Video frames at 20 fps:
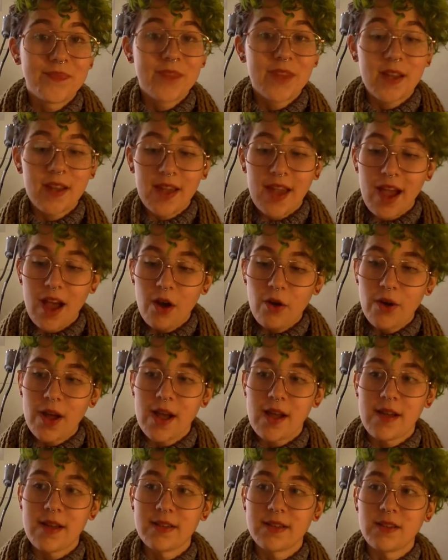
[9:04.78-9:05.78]
cacao
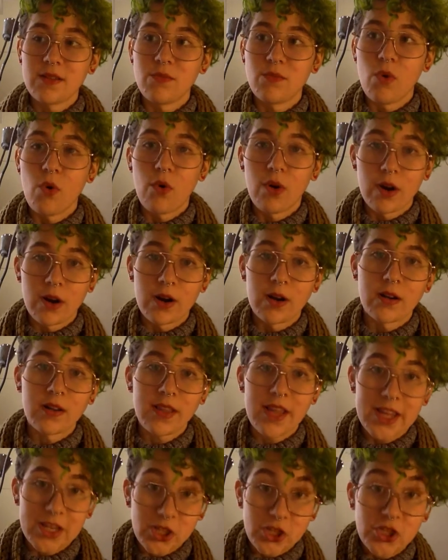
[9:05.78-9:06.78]
has a more
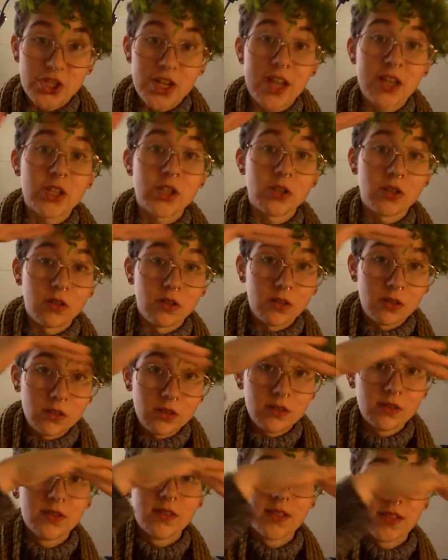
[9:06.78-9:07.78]
like
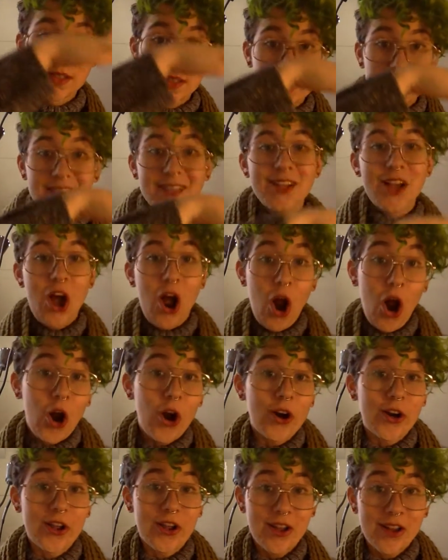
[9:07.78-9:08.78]
gentle
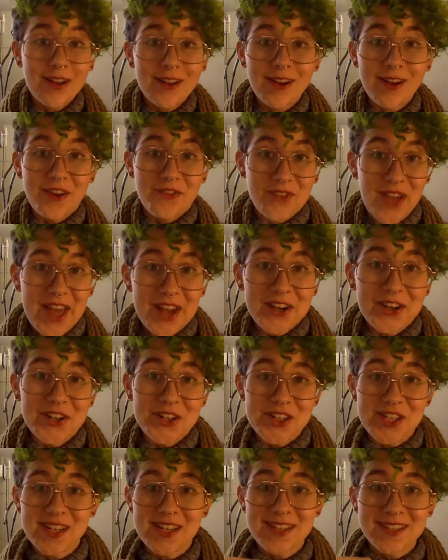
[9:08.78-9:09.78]
arc of
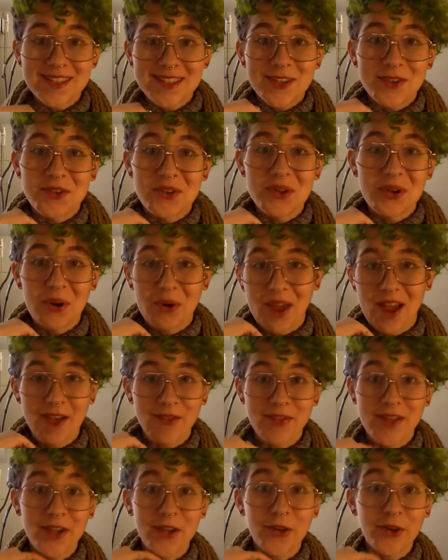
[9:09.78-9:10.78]
energy, so you don't
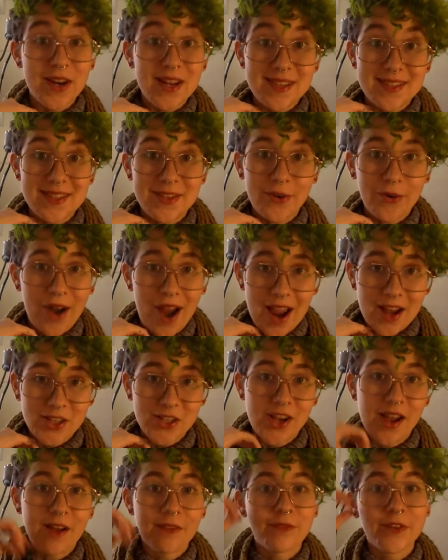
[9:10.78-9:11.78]
have that crazy
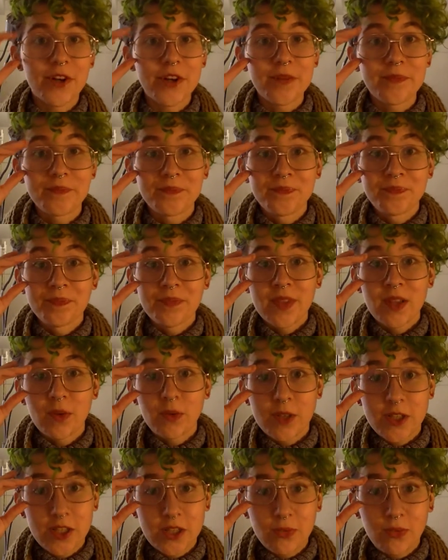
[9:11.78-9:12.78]
crash after,
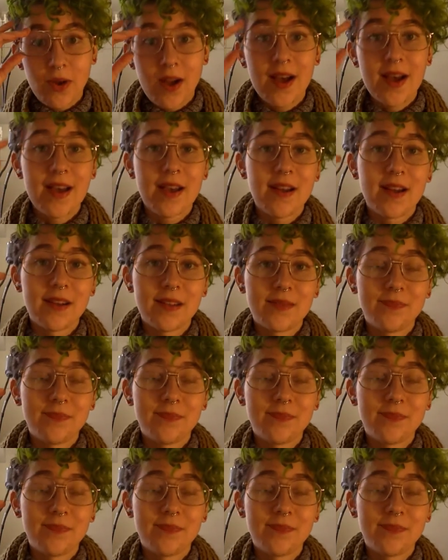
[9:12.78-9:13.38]
which is why